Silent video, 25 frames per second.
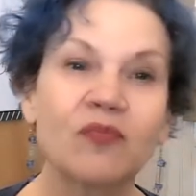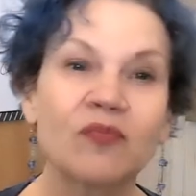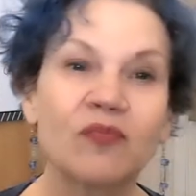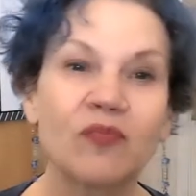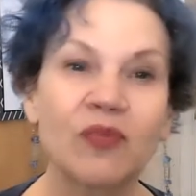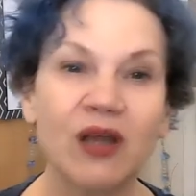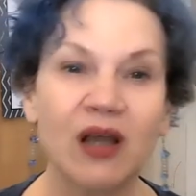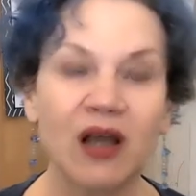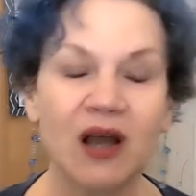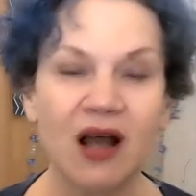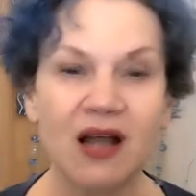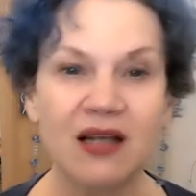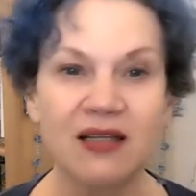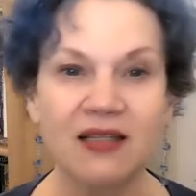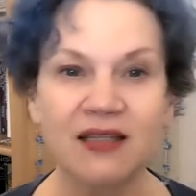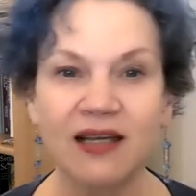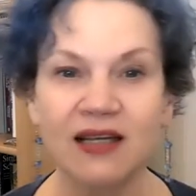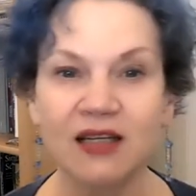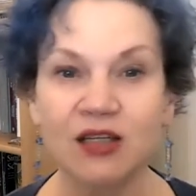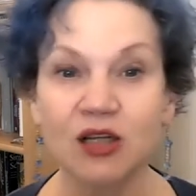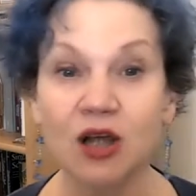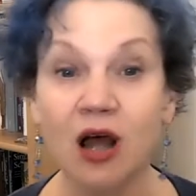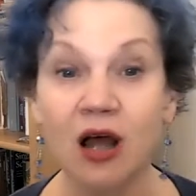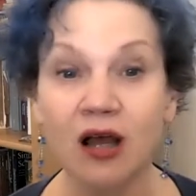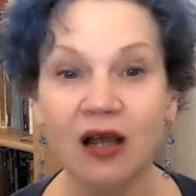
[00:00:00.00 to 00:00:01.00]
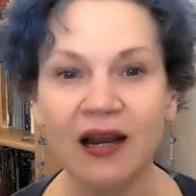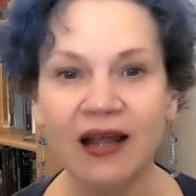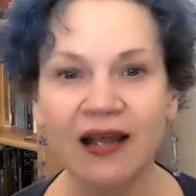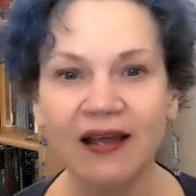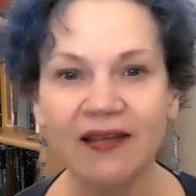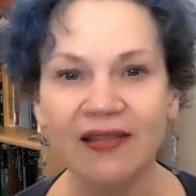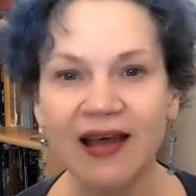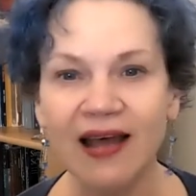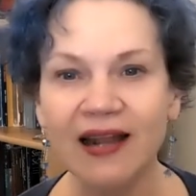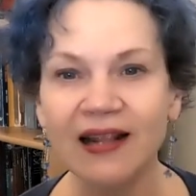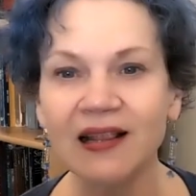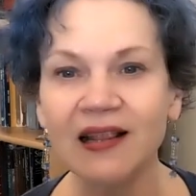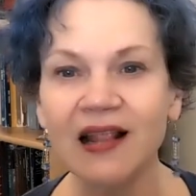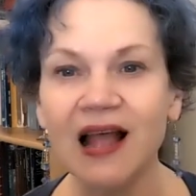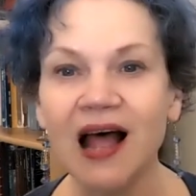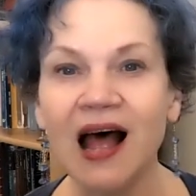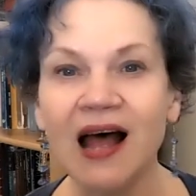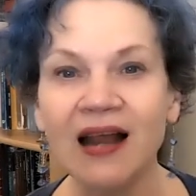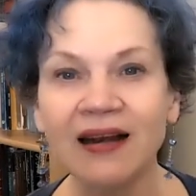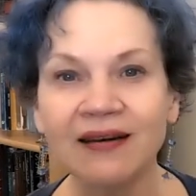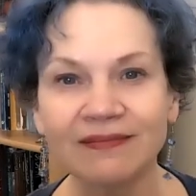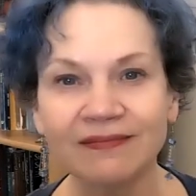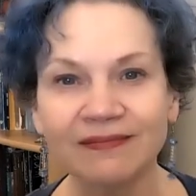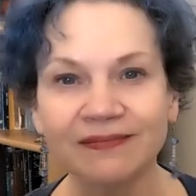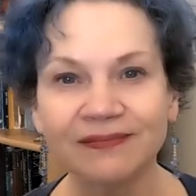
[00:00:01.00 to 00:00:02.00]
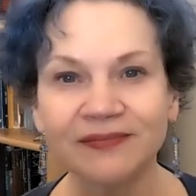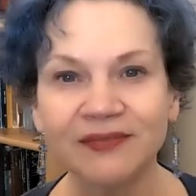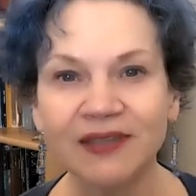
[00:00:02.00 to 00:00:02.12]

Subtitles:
because they talk like that a lot.